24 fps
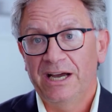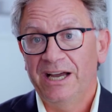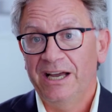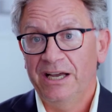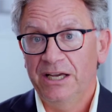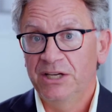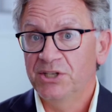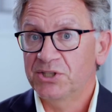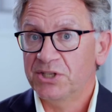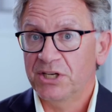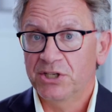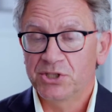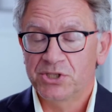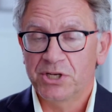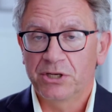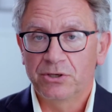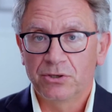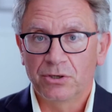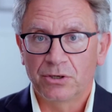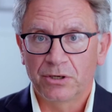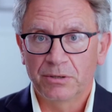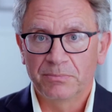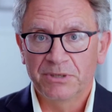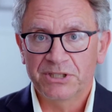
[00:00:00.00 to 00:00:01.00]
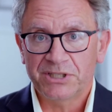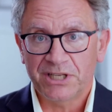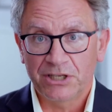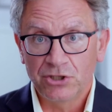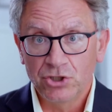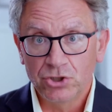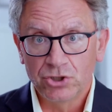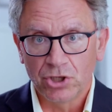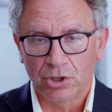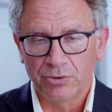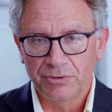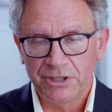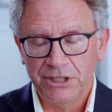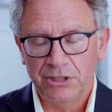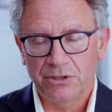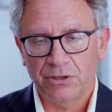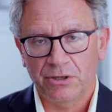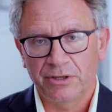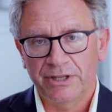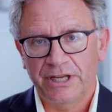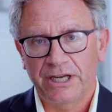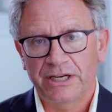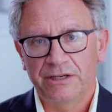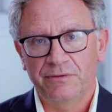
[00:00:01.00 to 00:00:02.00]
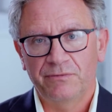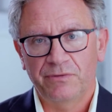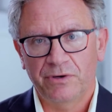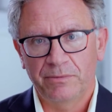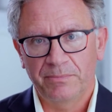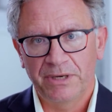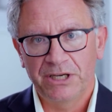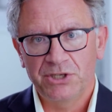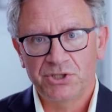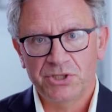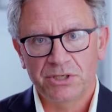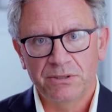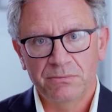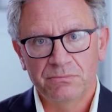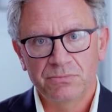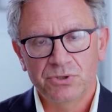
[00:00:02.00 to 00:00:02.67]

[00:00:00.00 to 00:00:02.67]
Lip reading: is enormous and you don't need all that information.